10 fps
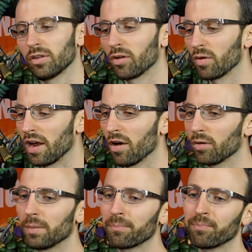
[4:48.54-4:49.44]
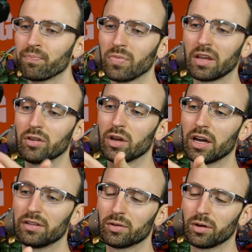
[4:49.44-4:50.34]
the ground. You
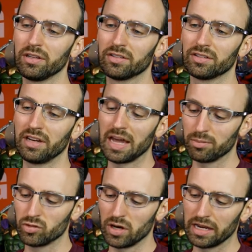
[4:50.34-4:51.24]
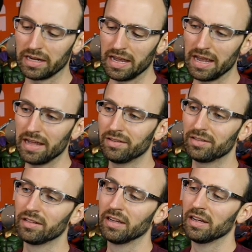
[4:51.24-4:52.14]
got sort of these snapdragon
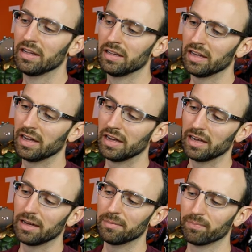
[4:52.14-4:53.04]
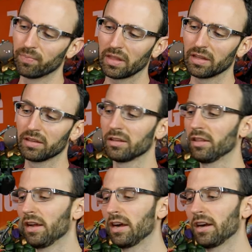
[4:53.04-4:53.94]
heads
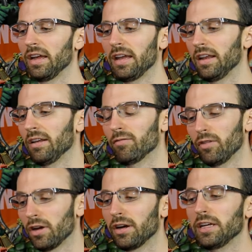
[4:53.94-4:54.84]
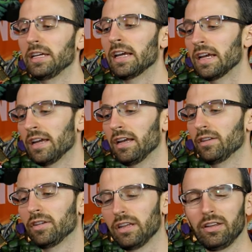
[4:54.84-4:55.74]
there.
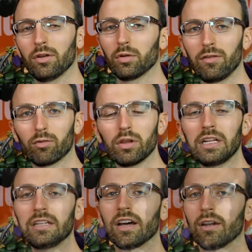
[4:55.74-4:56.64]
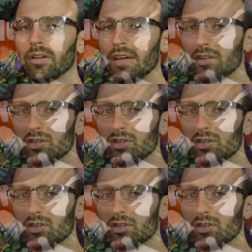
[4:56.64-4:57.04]
They've really done a nice